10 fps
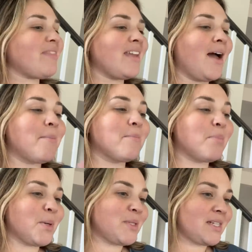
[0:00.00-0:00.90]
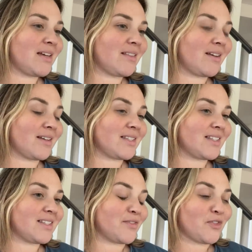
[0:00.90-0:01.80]
I'm posting
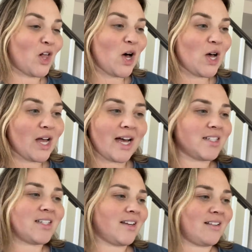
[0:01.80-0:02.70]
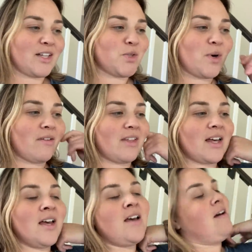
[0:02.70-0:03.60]
this vlog. I just need to like do all the,
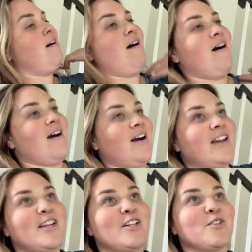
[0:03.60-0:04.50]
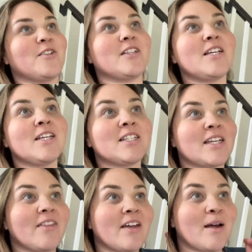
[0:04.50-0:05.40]
uh, I need to do the links,
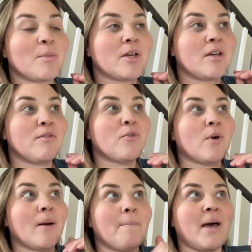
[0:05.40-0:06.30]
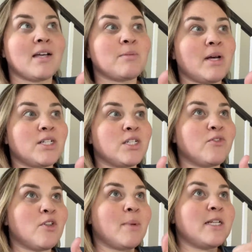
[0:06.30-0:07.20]
and then I'm looking for backsplashes
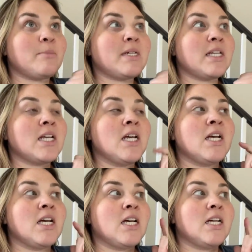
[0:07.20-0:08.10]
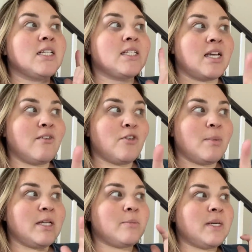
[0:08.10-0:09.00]
for the basement, sink for the
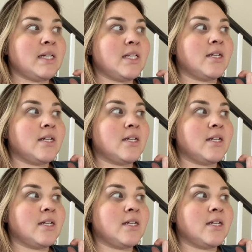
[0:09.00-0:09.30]
basement,